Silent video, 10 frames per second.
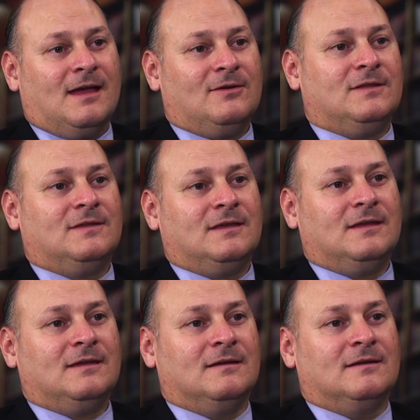How did
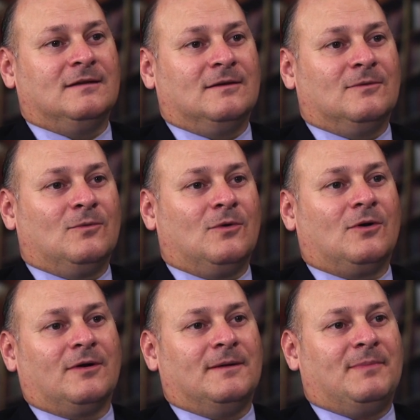the
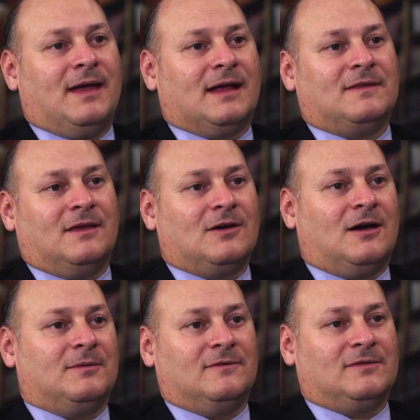war impact the
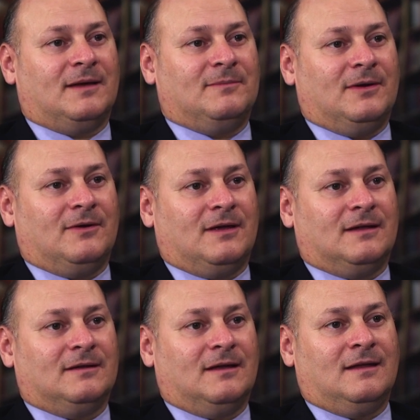economy of
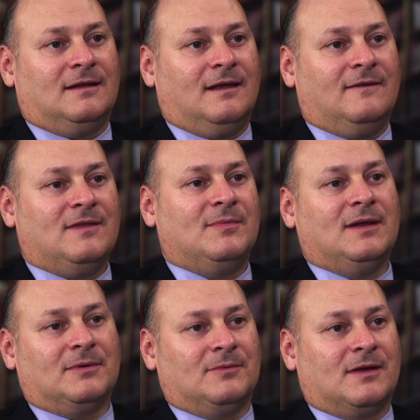Liberia, and have they been
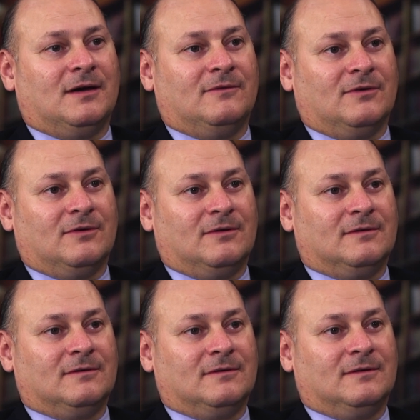able to recover
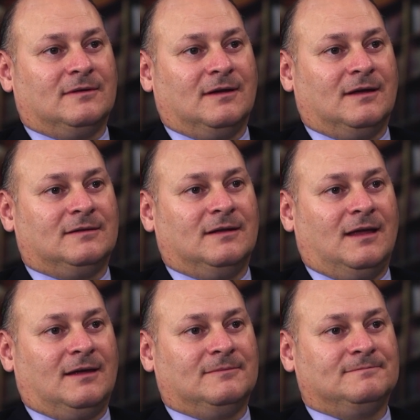today?